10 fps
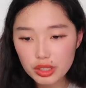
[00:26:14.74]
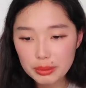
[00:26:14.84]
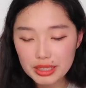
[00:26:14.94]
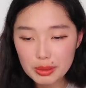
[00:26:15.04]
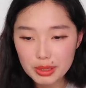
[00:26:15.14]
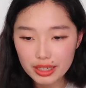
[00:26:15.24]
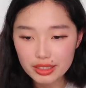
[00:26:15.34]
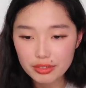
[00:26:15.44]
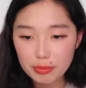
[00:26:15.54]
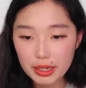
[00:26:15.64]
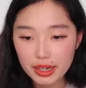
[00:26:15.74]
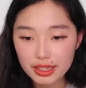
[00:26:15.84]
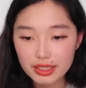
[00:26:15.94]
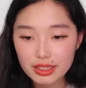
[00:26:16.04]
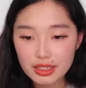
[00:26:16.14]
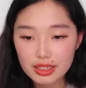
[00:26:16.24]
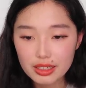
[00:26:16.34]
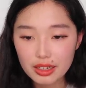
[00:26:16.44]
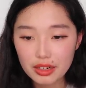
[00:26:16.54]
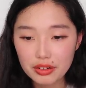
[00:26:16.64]
going to be subjective because
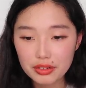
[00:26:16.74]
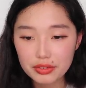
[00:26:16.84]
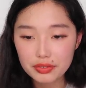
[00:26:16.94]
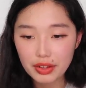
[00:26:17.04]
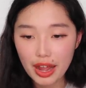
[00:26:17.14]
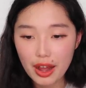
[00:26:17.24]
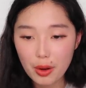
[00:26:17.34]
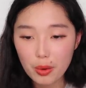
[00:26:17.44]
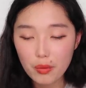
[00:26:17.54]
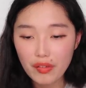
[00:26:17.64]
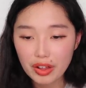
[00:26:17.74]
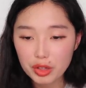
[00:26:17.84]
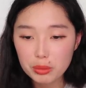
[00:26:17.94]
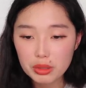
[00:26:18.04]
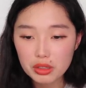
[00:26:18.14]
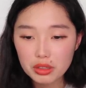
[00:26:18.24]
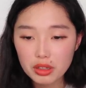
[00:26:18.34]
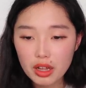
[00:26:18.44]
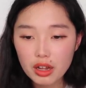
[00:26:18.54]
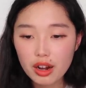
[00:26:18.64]
of how
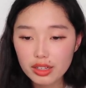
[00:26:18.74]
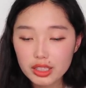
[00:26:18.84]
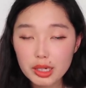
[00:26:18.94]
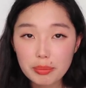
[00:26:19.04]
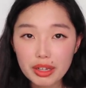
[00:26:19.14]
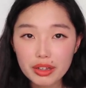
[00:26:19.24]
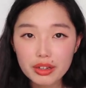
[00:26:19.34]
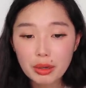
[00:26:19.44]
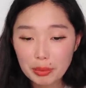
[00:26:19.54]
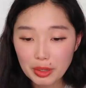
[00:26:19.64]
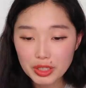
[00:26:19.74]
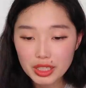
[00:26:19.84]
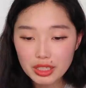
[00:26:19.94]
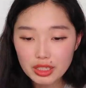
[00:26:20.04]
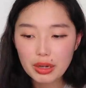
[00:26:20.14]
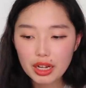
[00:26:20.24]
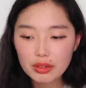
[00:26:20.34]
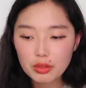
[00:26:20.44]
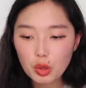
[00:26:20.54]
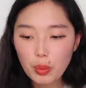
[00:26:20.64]
valuable college can be per person,
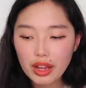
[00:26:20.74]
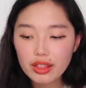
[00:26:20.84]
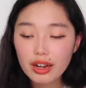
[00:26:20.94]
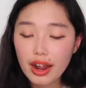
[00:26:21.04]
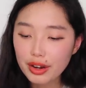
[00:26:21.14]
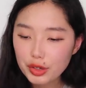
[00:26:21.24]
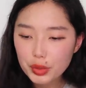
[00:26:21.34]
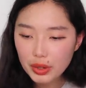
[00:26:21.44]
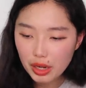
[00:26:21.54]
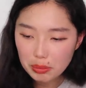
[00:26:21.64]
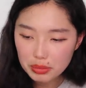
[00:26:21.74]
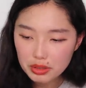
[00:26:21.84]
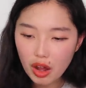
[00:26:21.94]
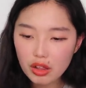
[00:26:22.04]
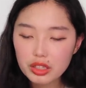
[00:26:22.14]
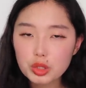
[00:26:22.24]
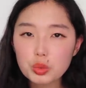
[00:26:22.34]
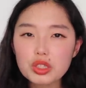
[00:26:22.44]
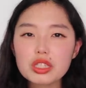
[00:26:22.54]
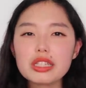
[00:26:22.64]
but the way that I grew up, college
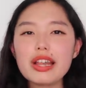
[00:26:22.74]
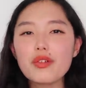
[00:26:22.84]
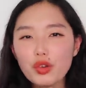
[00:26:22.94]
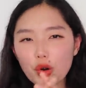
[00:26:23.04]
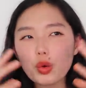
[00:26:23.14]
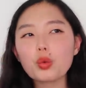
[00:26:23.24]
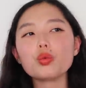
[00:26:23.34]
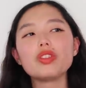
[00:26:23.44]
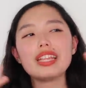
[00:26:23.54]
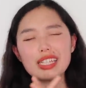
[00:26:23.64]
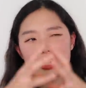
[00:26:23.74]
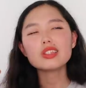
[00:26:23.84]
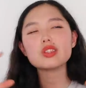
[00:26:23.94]
was never this